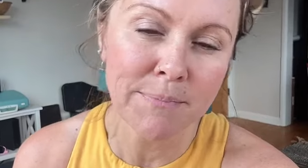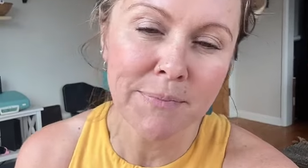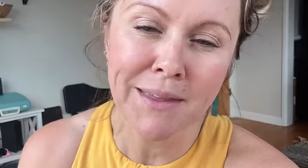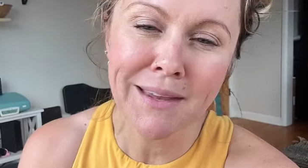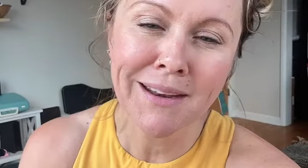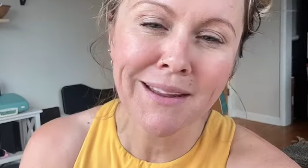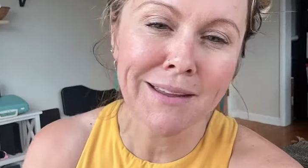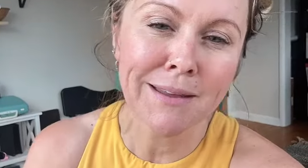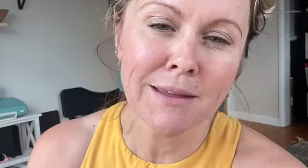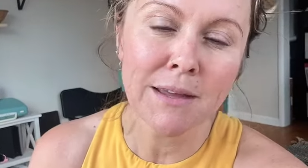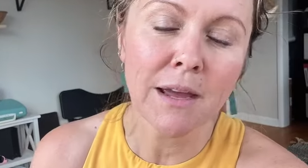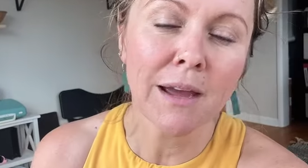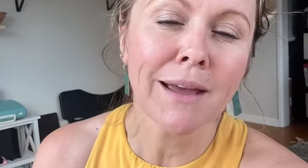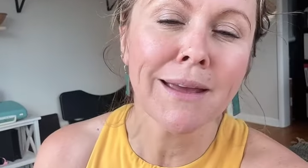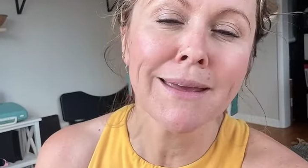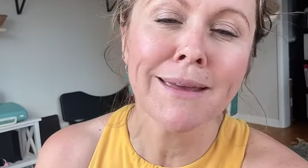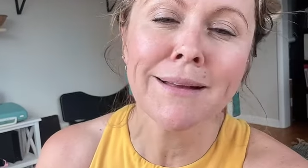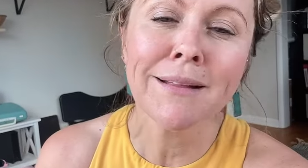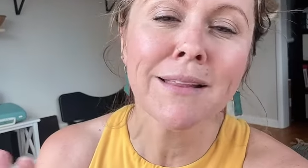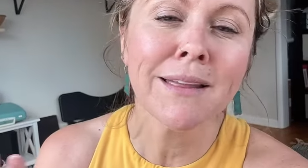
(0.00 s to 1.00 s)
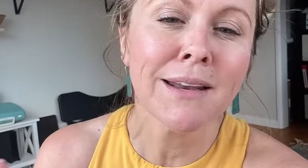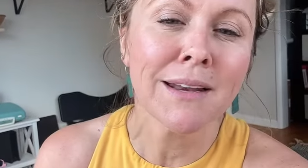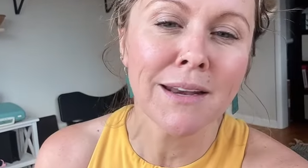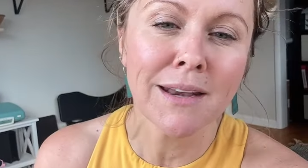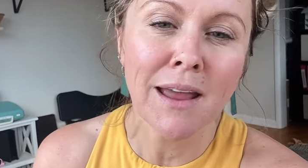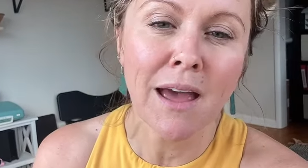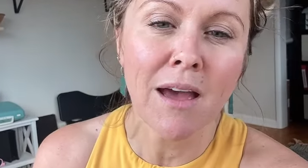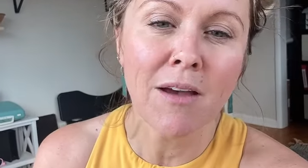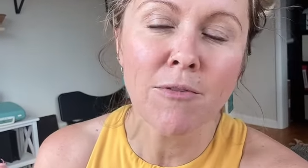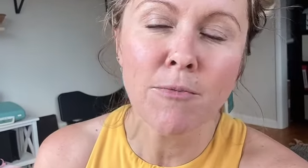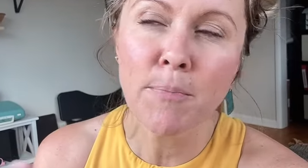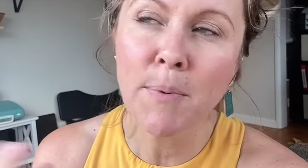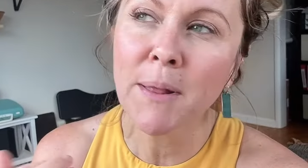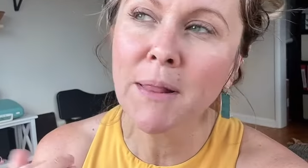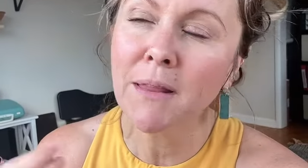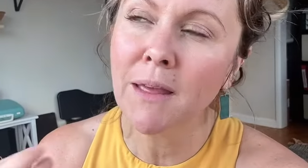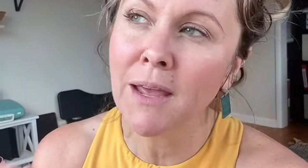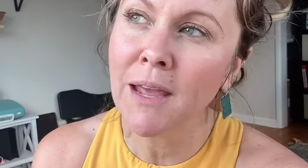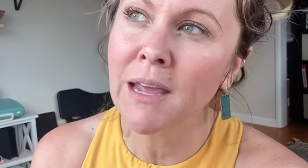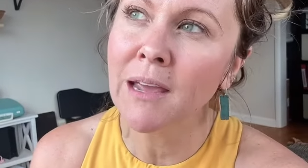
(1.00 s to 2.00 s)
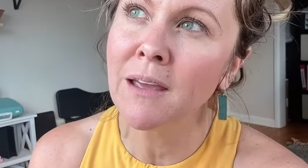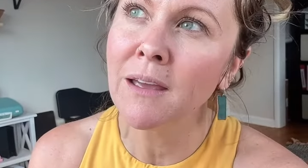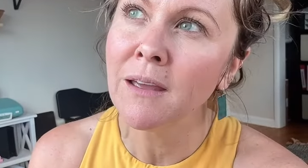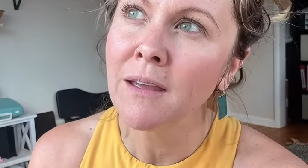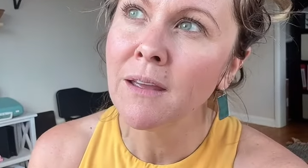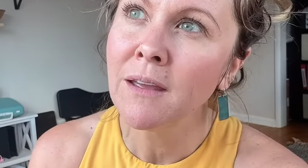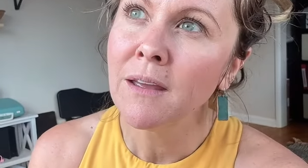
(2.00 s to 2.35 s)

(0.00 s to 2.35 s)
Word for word: And I I eat clean enough, but like